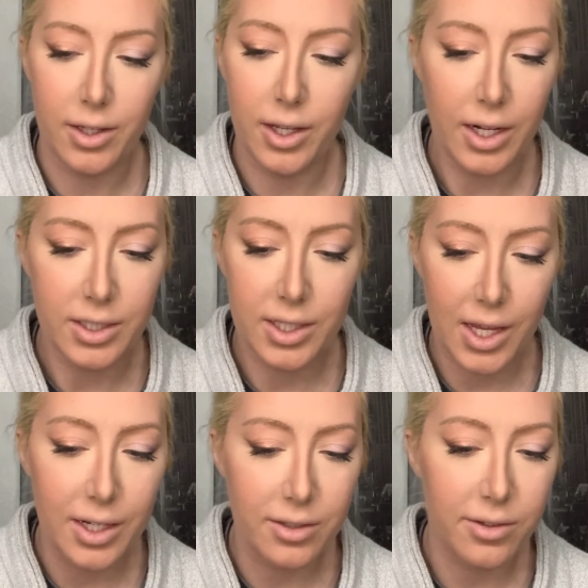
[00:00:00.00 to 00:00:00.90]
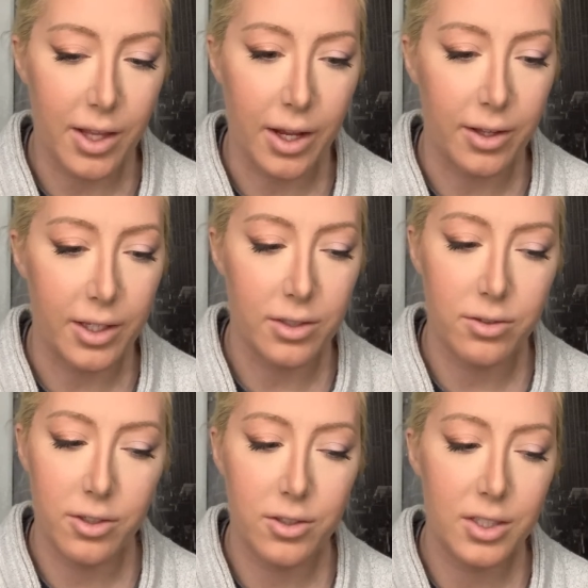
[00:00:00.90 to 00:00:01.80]
Like, I just can't do that. Like, so
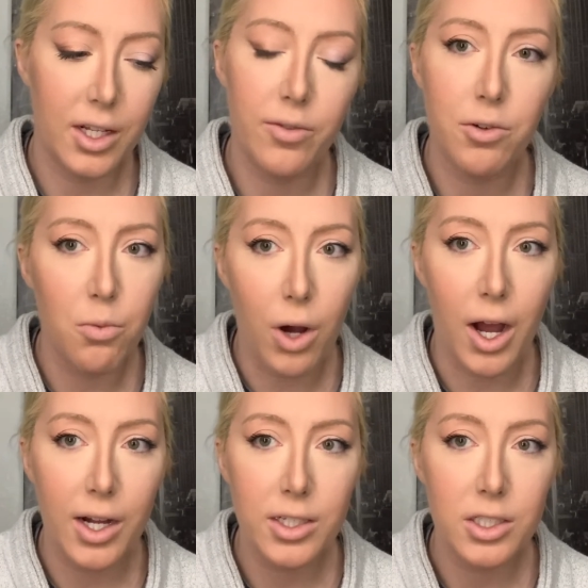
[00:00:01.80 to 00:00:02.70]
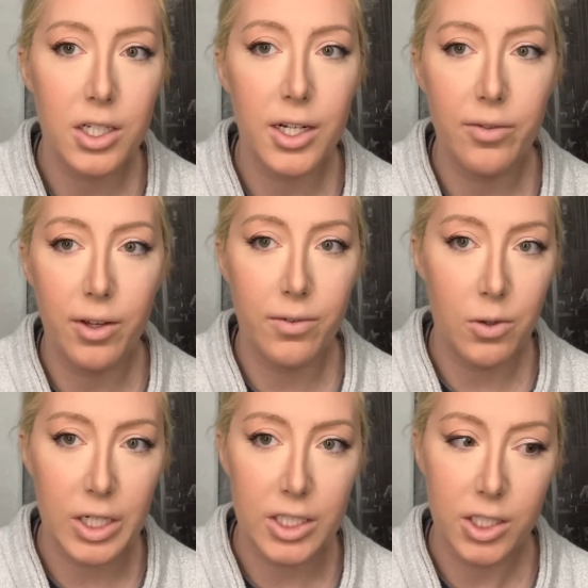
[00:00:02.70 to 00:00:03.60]
you're just gonna have to watch, and if you have a
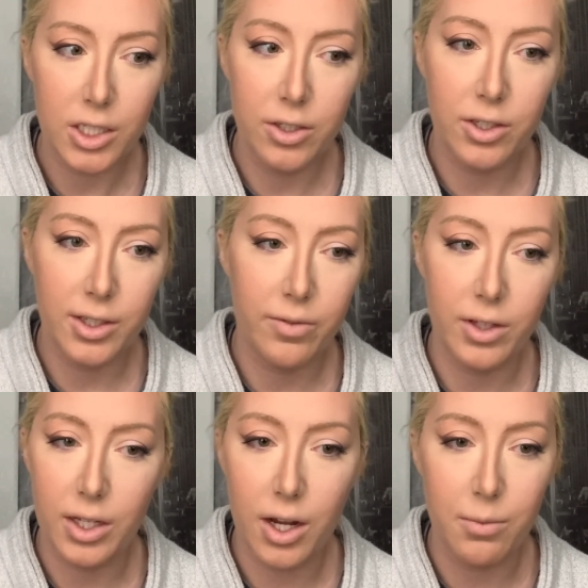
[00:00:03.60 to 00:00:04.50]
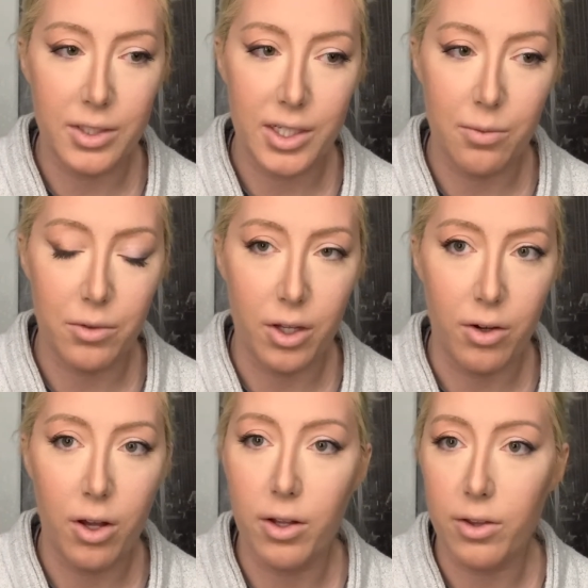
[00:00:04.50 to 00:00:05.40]
question you can leave it in the comments down below,
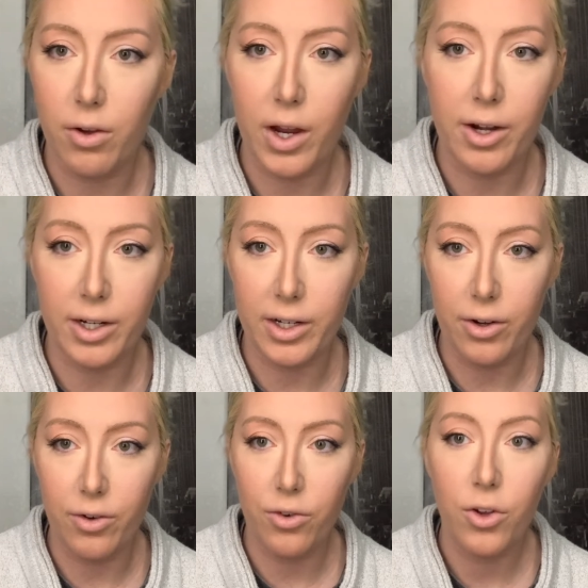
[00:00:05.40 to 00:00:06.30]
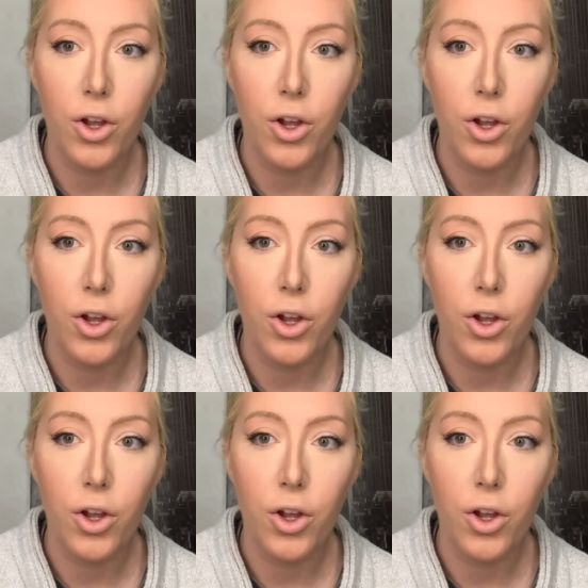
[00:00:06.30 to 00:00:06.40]
although I already know.